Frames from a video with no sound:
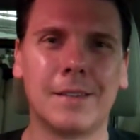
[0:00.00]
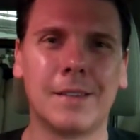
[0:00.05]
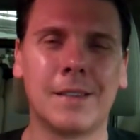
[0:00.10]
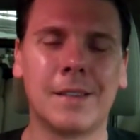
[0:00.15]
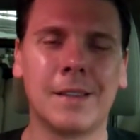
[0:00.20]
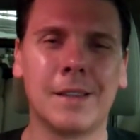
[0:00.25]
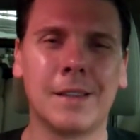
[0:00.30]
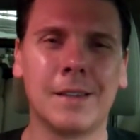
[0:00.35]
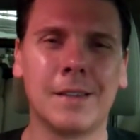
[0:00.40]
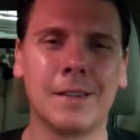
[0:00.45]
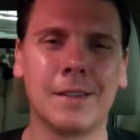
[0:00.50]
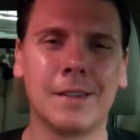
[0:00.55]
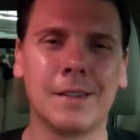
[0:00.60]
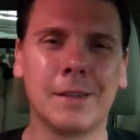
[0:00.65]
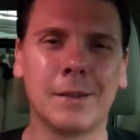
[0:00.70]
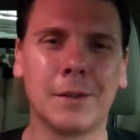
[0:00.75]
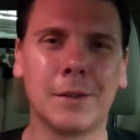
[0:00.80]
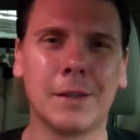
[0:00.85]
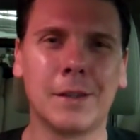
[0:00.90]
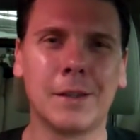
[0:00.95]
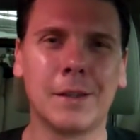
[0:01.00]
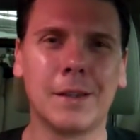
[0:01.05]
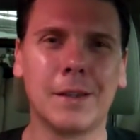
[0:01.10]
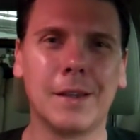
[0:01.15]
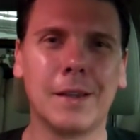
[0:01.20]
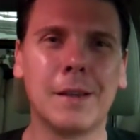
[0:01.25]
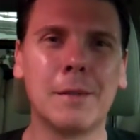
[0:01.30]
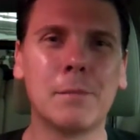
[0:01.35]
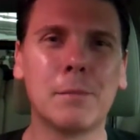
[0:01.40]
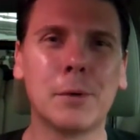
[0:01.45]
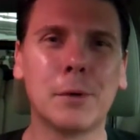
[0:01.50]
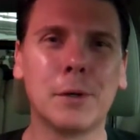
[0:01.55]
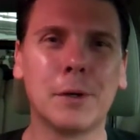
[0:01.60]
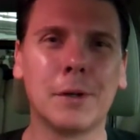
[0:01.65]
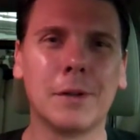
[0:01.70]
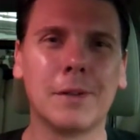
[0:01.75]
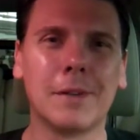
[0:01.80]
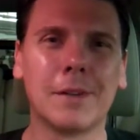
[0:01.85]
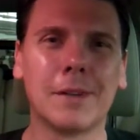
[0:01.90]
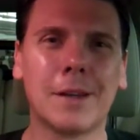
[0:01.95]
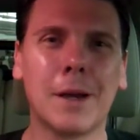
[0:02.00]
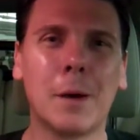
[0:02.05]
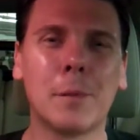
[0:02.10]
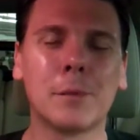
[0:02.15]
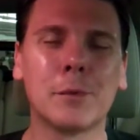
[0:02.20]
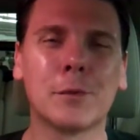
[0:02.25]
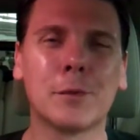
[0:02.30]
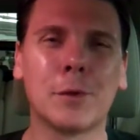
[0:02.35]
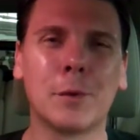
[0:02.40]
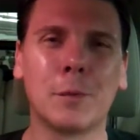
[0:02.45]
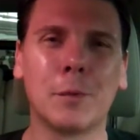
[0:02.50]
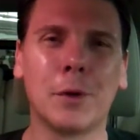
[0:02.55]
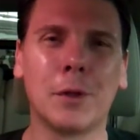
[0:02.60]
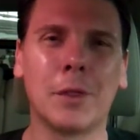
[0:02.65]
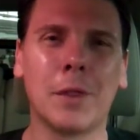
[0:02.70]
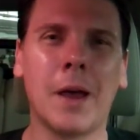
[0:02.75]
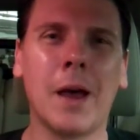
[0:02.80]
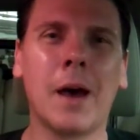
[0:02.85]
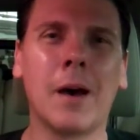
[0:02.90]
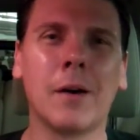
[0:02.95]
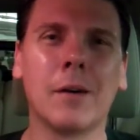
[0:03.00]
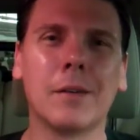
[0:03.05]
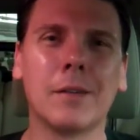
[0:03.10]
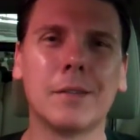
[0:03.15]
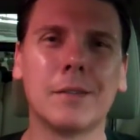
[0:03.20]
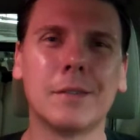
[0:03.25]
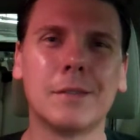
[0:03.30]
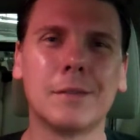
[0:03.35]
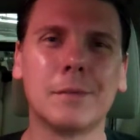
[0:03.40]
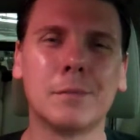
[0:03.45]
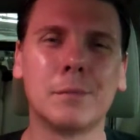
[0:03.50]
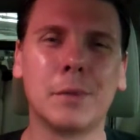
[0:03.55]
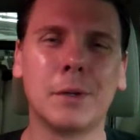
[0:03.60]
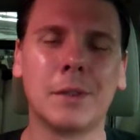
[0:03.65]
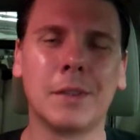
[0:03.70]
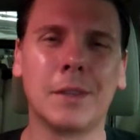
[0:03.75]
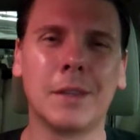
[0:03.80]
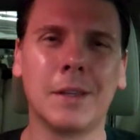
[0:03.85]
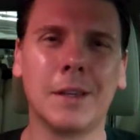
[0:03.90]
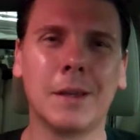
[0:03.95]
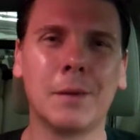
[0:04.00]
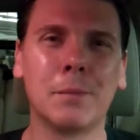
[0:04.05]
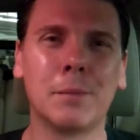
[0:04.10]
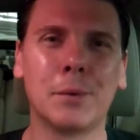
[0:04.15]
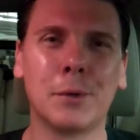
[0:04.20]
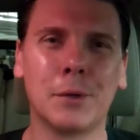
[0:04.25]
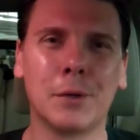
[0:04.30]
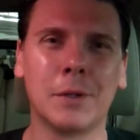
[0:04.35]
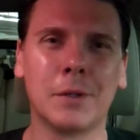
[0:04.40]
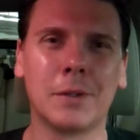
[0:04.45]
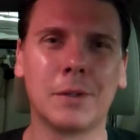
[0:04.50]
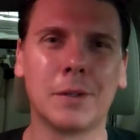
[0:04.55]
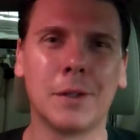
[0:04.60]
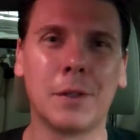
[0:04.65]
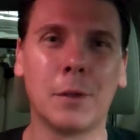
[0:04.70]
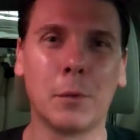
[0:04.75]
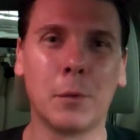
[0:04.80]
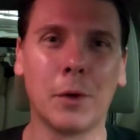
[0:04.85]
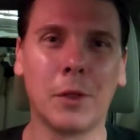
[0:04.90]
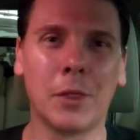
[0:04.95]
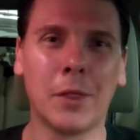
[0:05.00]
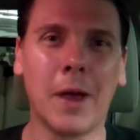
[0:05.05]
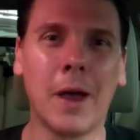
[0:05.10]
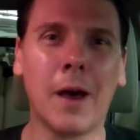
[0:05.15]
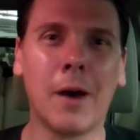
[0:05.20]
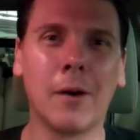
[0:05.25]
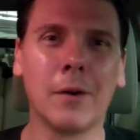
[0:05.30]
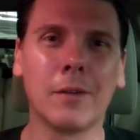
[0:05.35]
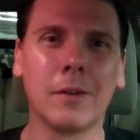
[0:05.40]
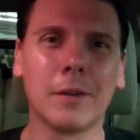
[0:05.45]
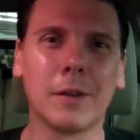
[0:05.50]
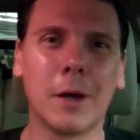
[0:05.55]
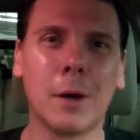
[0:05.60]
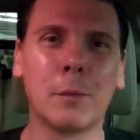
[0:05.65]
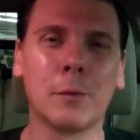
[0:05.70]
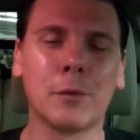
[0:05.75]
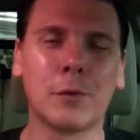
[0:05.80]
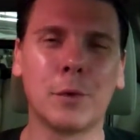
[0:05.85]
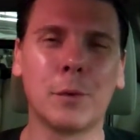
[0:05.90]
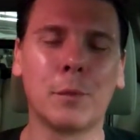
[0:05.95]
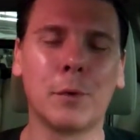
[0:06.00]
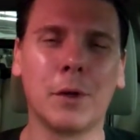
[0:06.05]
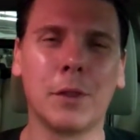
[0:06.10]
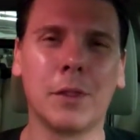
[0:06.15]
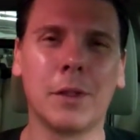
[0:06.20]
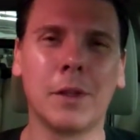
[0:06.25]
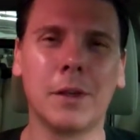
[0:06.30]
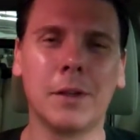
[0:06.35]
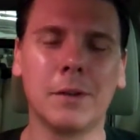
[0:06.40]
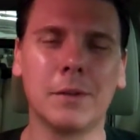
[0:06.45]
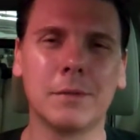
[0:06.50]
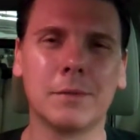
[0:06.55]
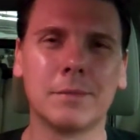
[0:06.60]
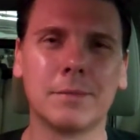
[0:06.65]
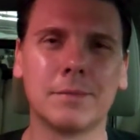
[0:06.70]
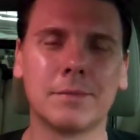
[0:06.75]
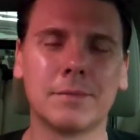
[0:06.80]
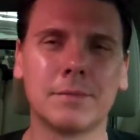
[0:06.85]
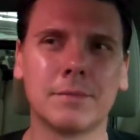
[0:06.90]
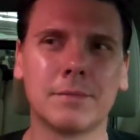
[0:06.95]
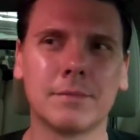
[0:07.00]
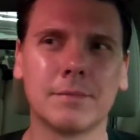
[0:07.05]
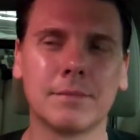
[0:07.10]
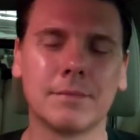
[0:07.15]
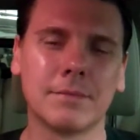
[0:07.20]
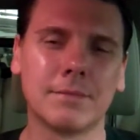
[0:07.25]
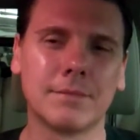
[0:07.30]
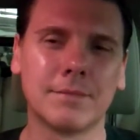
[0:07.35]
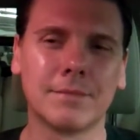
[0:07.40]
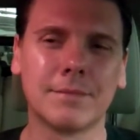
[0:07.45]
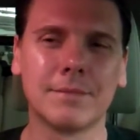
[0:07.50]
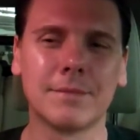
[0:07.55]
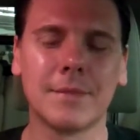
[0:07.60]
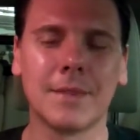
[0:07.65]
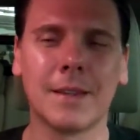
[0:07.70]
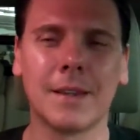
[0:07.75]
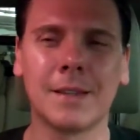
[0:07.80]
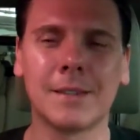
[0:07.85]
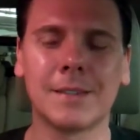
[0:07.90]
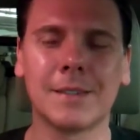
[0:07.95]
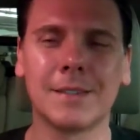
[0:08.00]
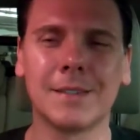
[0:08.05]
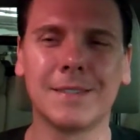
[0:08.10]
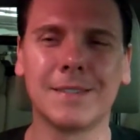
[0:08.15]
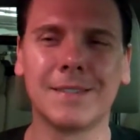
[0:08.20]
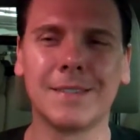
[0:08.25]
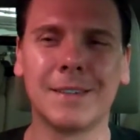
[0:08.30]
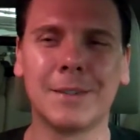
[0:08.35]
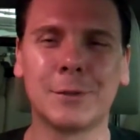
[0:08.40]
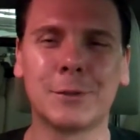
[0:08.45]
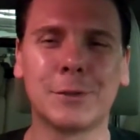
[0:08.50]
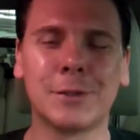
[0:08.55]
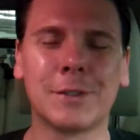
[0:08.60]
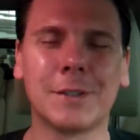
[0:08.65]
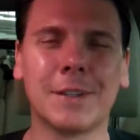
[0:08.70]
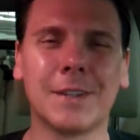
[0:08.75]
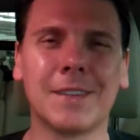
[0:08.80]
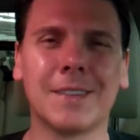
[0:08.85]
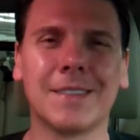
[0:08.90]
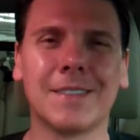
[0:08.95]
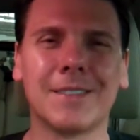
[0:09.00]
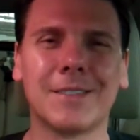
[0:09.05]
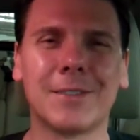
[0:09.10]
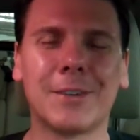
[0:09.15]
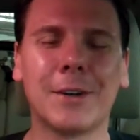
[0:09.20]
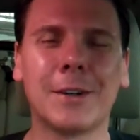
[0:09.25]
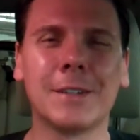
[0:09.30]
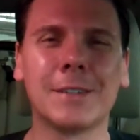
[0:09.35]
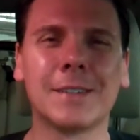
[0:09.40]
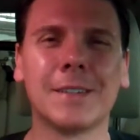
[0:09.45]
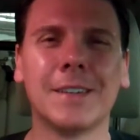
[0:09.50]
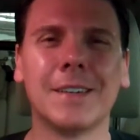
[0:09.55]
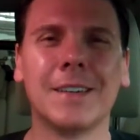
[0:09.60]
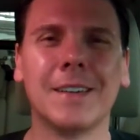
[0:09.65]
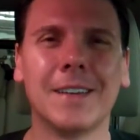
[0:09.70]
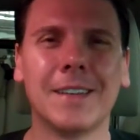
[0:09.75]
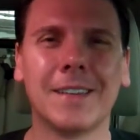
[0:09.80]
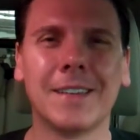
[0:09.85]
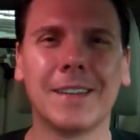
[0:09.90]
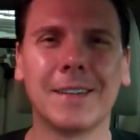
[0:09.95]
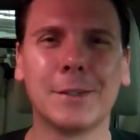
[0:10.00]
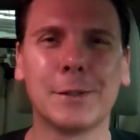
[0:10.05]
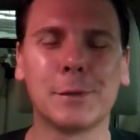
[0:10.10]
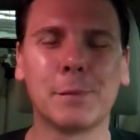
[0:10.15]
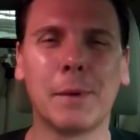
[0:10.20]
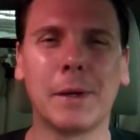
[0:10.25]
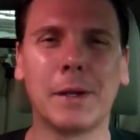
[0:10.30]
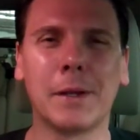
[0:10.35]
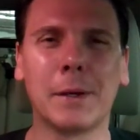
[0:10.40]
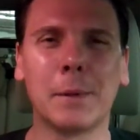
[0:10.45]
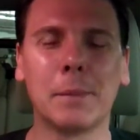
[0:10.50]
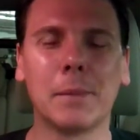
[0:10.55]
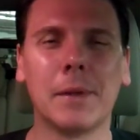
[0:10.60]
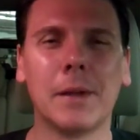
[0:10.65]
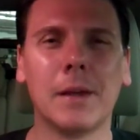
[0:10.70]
the input comes from without, but the input to the without comes from within. That's an interesting phrase that I just made up.